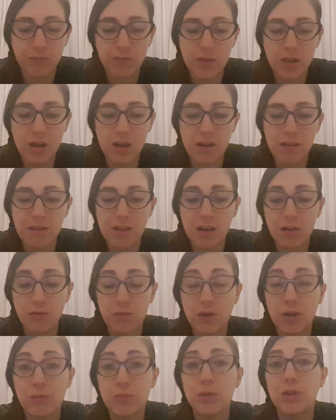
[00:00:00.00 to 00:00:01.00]

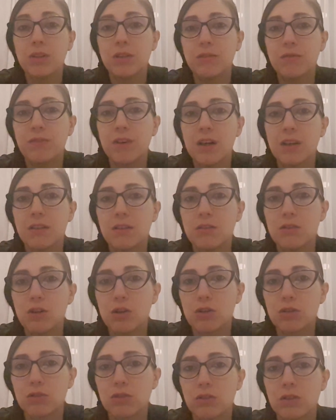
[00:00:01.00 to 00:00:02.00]
Thankfully we did find a
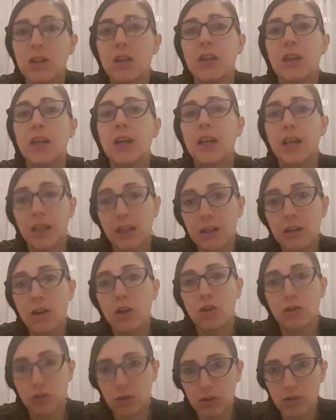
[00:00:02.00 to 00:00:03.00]
doctor in
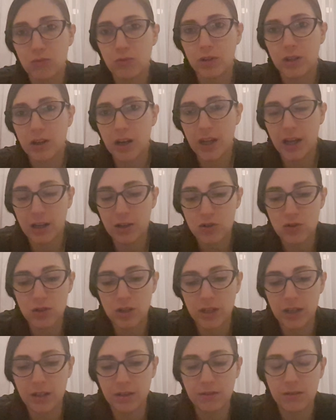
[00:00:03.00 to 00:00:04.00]
London, where I
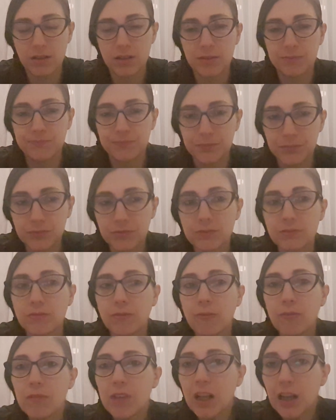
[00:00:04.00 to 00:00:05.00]
actually
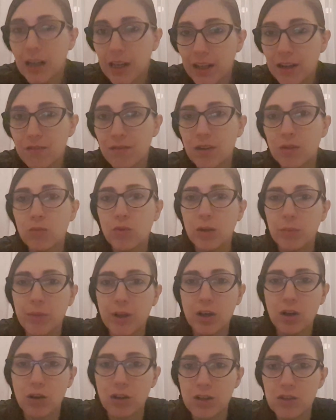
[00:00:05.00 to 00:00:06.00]
live and will be
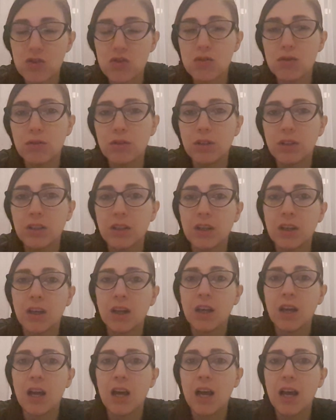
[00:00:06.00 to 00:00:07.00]
going soon,
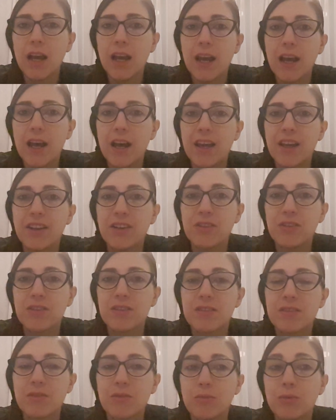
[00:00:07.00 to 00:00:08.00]
and
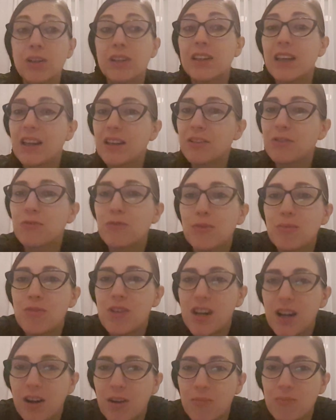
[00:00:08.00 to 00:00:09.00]
we'll take it from
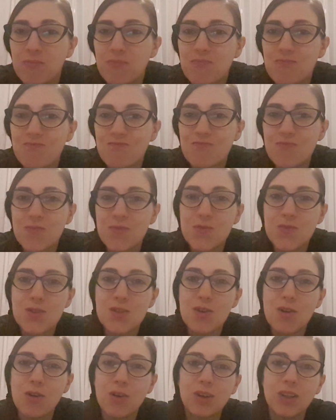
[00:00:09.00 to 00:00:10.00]
there.
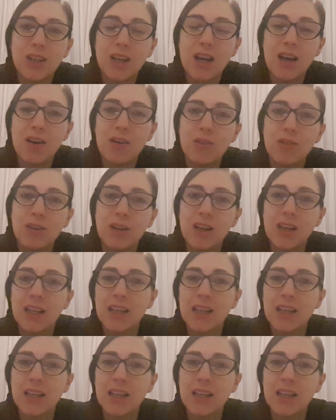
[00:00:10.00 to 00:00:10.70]
So now